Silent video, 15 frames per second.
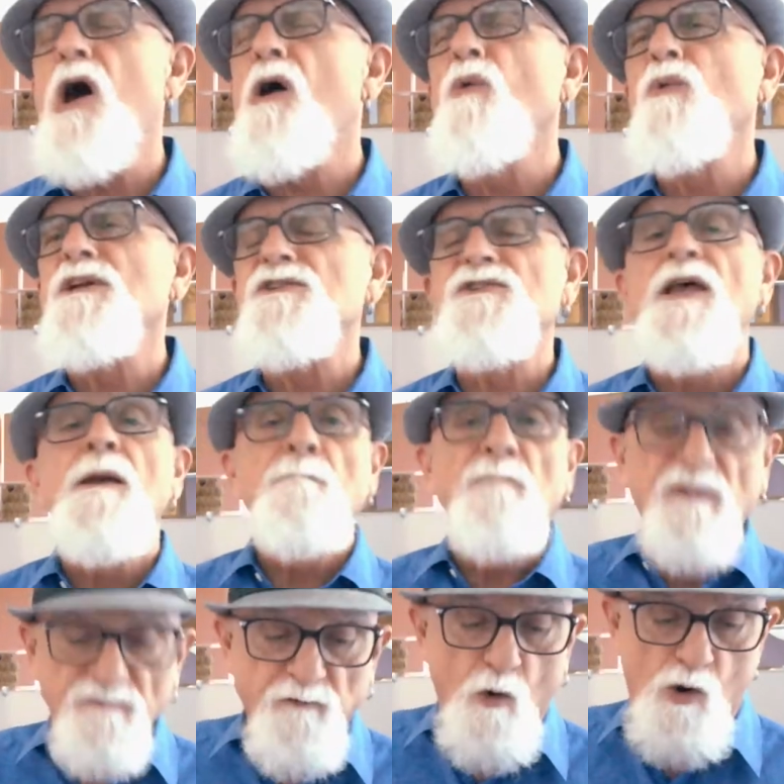always
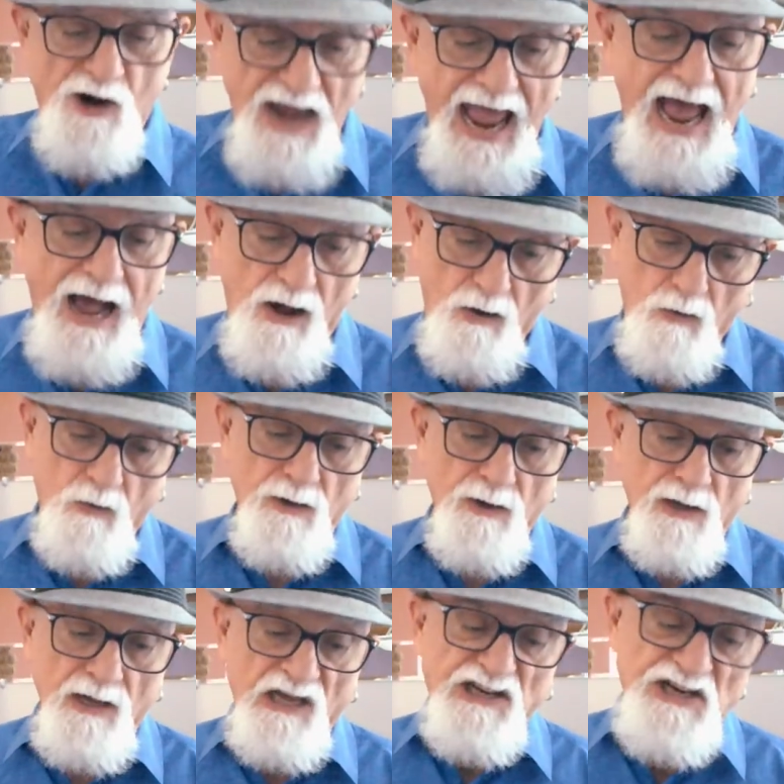before now.
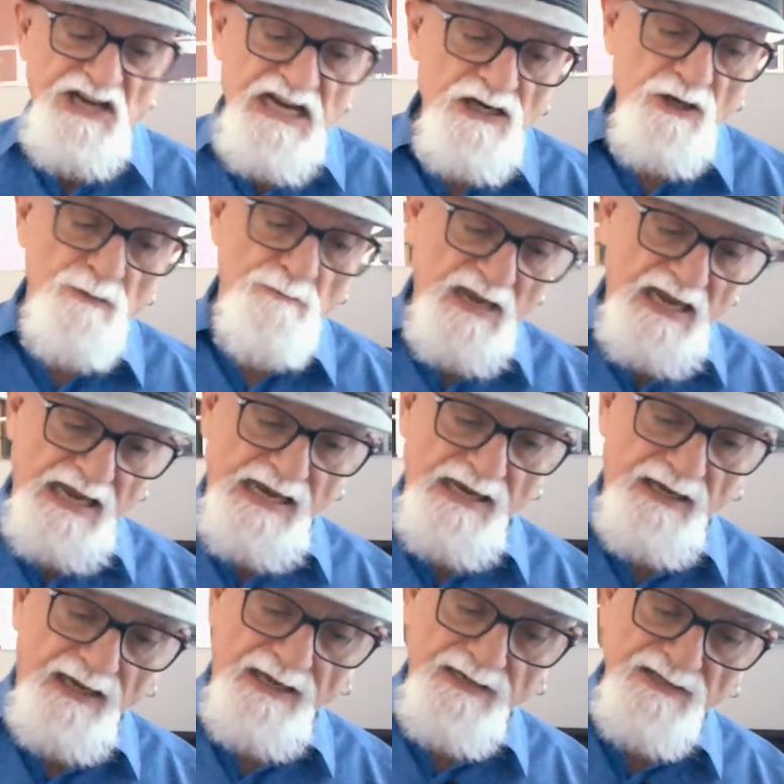Near
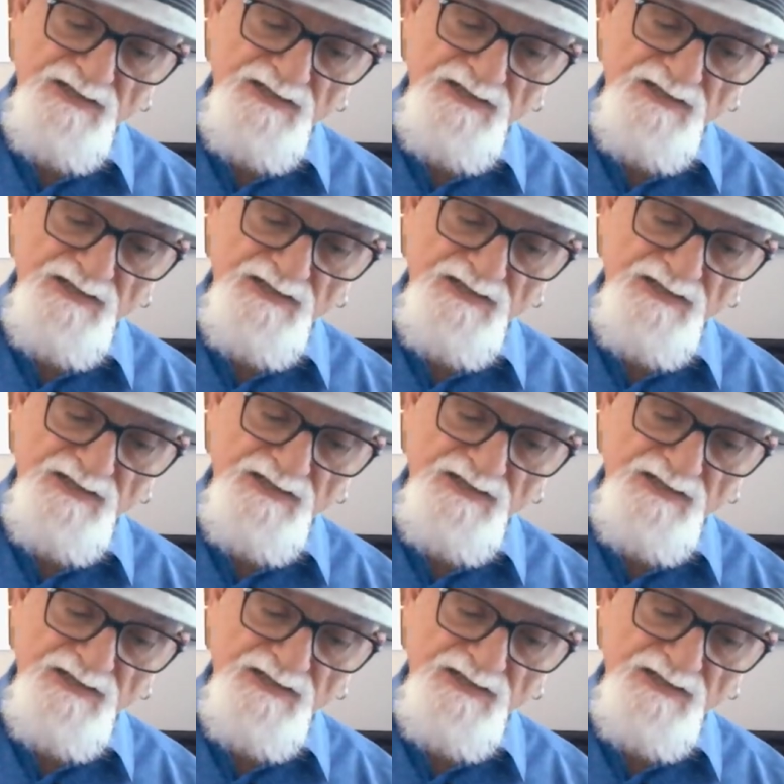me, it